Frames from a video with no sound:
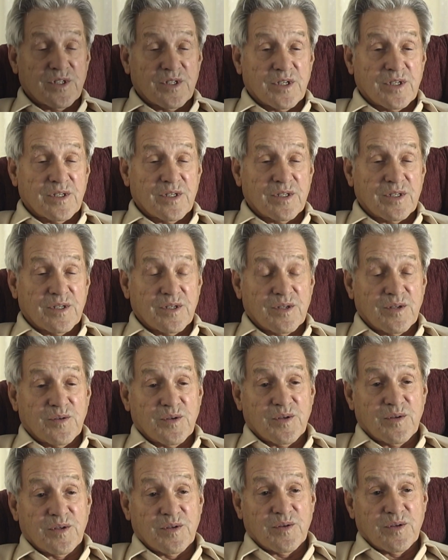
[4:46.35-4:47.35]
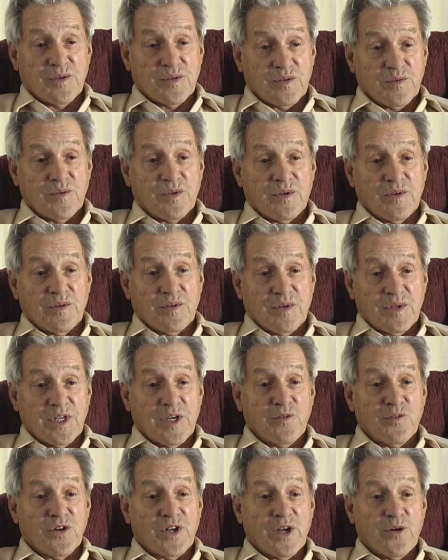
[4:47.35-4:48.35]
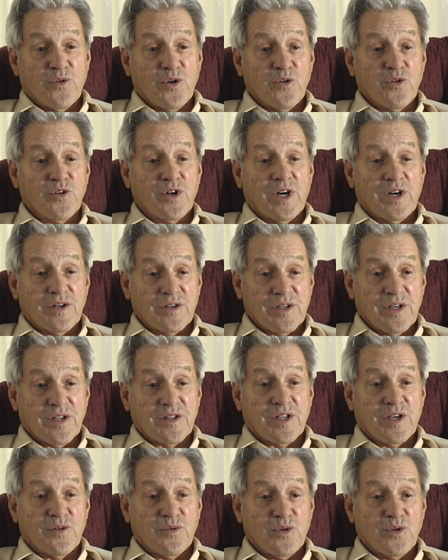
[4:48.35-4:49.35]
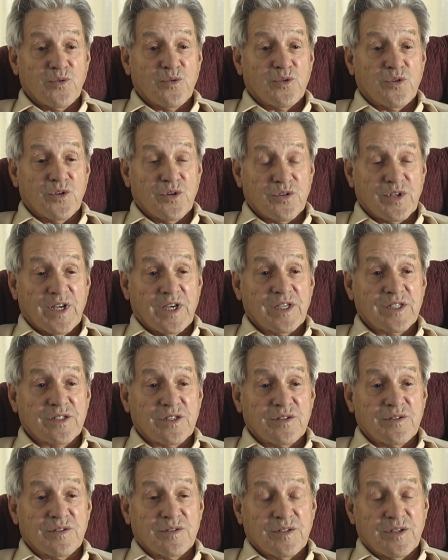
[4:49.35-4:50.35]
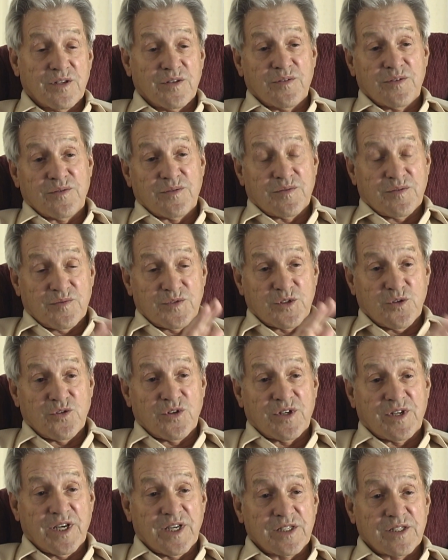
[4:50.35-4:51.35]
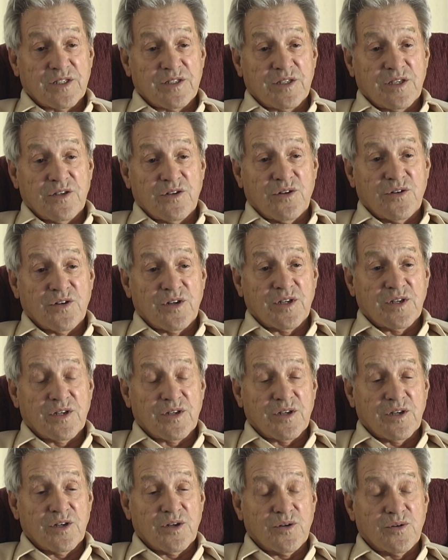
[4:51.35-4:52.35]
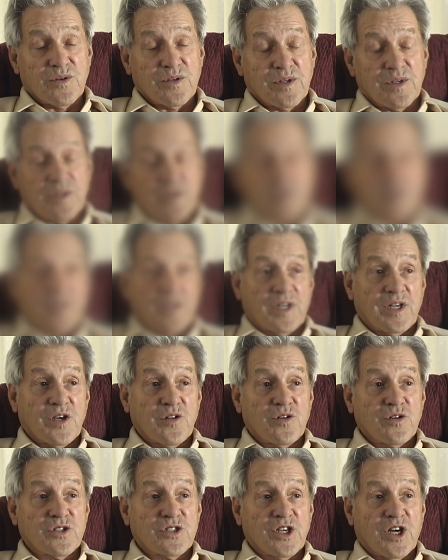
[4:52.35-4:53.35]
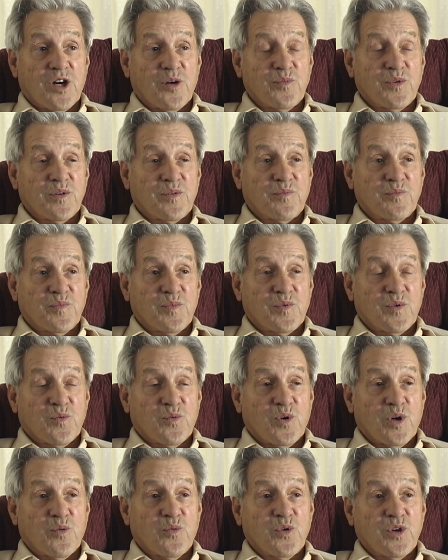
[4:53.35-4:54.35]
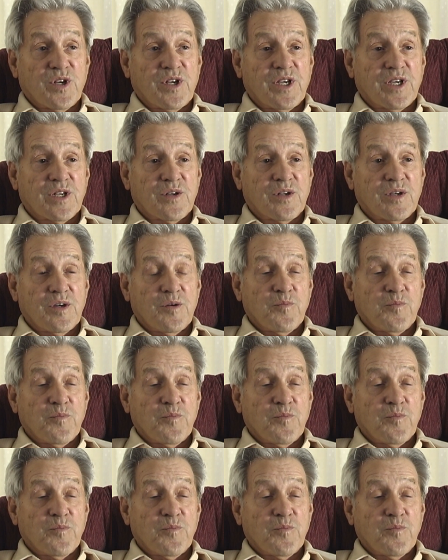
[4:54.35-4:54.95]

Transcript: uh, leveled that road out and got that road where the tanks can, and so the tanks could get on in and go. Another job that what we did,